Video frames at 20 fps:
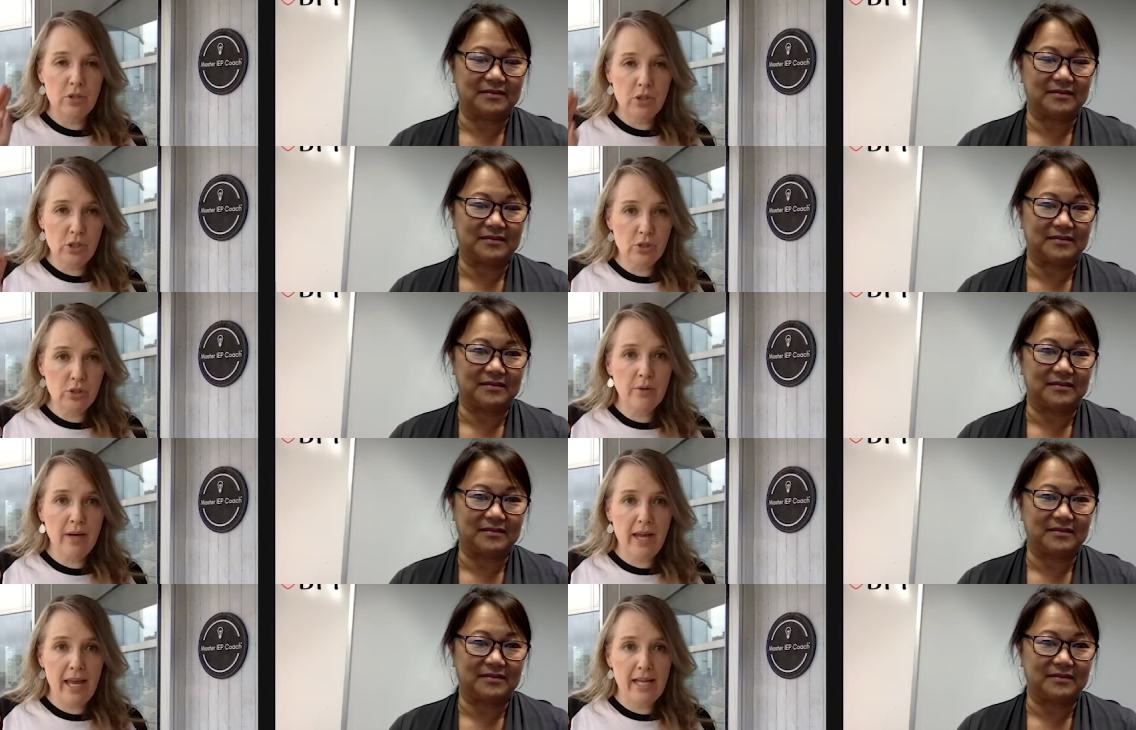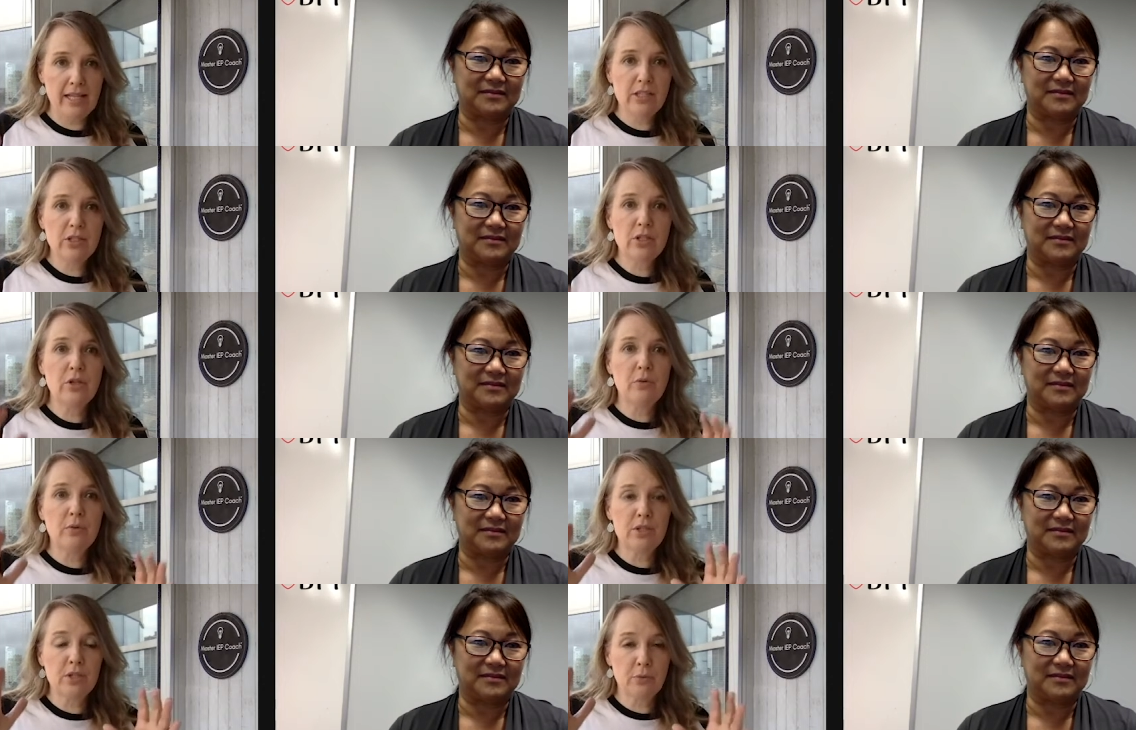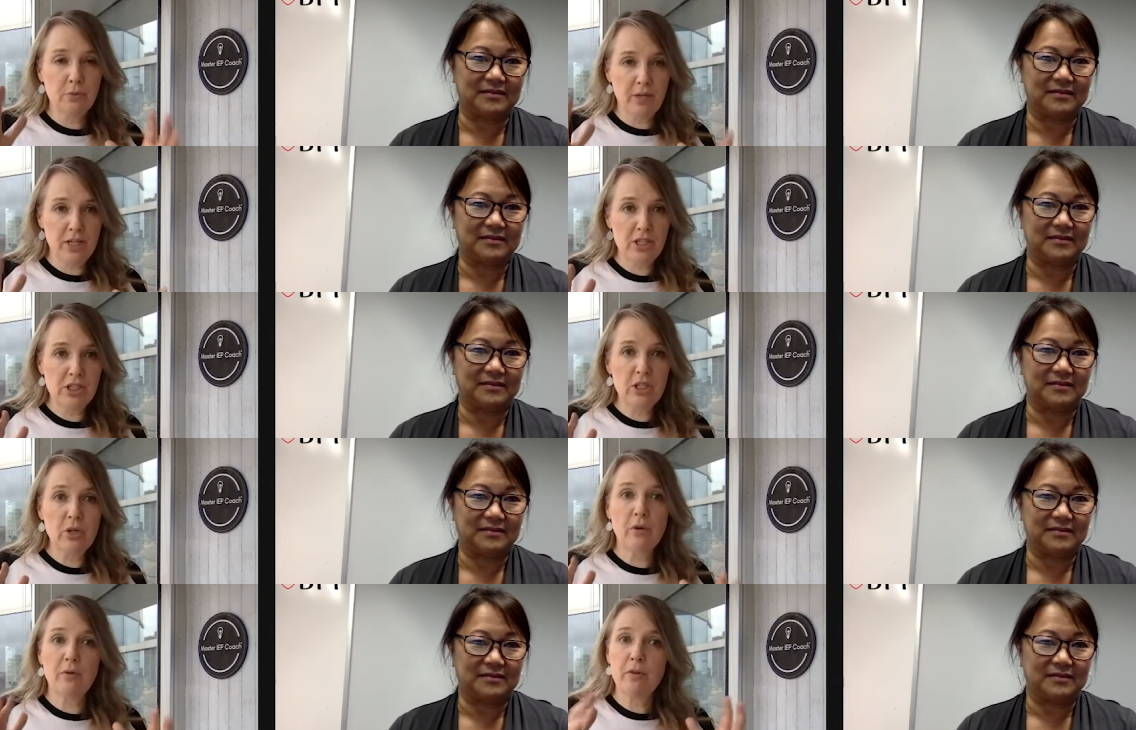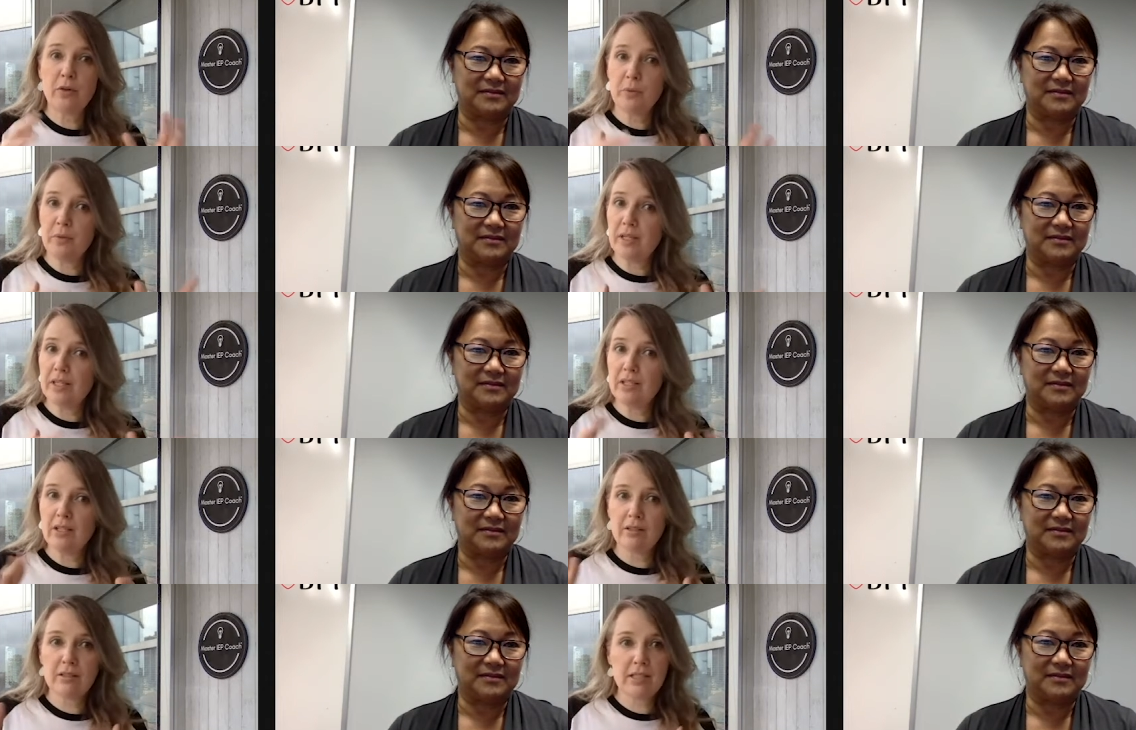Speaker 1: 2 aides. So there was a ratio of
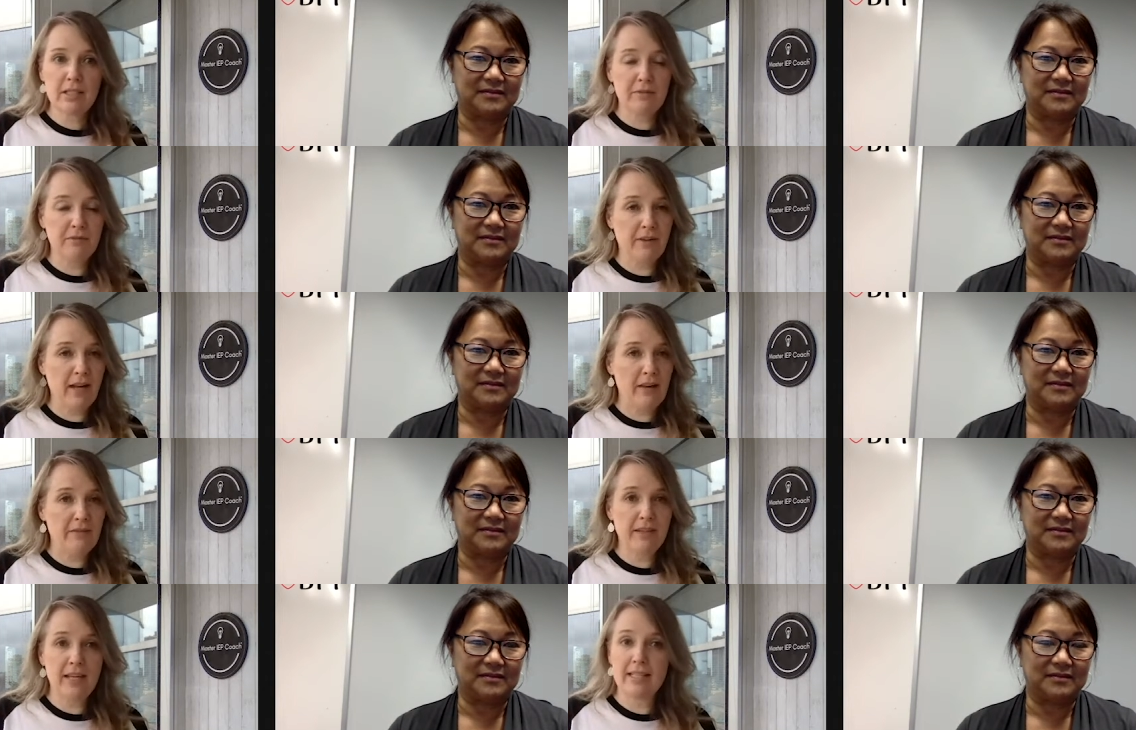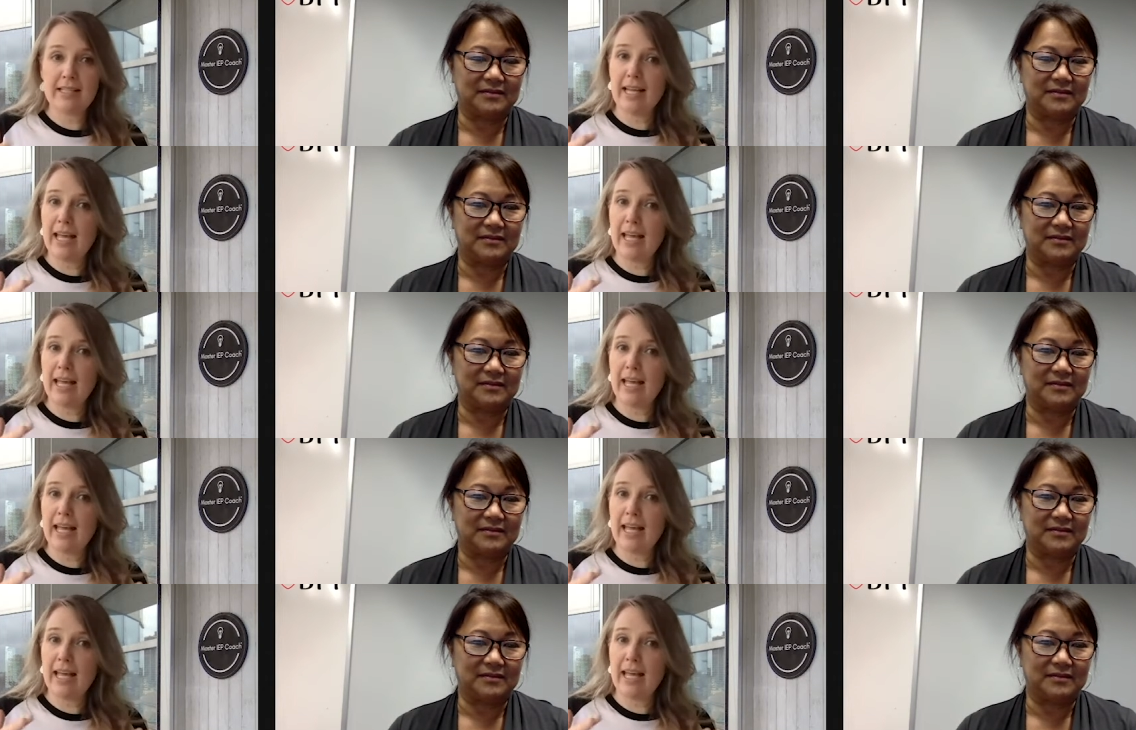3 adults to 5 kids.